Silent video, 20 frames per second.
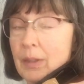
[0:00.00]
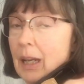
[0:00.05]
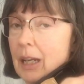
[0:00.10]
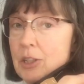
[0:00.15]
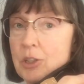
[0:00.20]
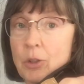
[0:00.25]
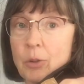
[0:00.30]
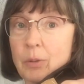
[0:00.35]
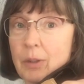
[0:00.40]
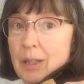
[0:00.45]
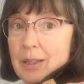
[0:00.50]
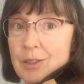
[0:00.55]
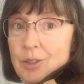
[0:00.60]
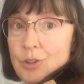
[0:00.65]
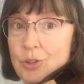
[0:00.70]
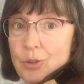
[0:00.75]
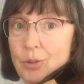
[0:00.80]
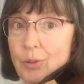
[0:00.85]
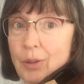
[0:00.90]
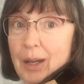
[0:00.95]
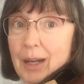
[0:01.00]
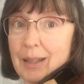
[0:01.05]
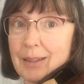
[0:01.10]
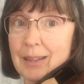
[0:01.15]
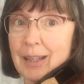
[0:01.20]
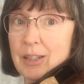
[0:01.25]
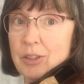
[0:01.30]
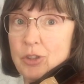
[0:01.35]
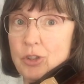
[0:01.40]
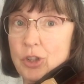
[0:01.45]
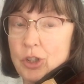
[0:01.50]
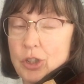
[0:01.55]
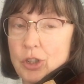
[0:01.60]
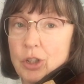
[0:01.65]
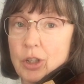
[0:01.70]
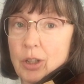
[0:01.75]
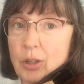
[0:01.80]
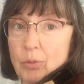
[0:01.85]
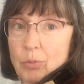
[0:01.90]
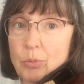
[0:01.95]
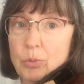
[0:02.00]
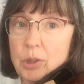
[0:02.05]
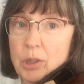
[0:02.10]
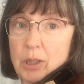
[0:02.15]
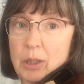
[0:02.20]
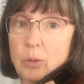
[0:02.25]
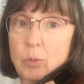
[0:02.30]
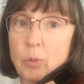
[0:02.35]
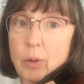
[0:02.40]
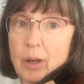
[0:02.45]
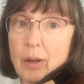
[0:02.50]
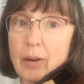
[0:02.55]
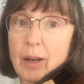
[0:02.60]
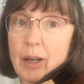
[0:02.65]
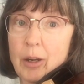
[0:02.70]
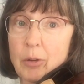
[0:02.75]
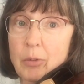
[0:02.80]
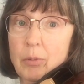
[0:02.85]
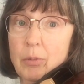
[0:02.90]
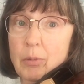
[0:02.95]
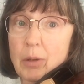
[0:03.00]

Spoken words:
I don't need to do that. That's just going to really wear